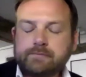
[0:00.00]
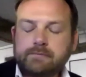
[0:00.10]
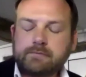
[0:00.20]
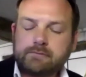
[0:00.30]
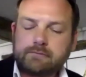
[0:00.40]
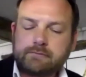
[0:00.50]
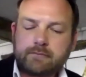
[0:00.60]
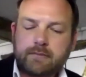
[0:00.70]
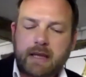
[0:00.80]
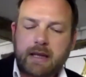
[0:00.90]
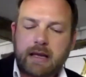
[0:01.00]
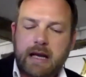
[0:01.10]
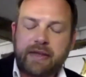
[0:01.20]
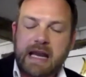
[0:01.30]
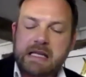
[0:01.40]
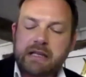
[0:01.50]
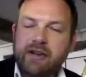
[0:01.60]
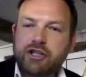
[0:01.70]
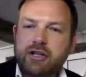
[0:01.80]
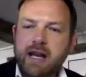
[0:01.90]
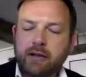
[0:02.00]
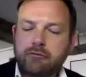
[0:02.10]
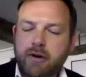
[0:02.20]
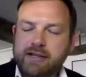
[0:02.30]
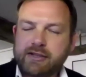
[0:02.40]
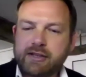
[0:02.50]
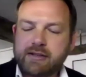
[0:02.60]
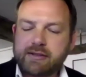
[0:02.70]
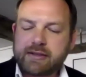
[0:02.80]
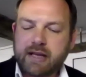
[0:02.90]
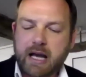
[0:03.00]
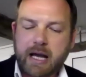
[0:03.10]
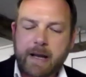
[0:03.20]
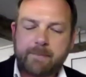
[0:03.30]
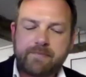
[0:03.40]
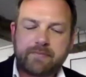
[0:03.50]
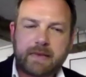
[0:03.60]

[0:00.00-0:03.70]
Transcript: I think individually underwriters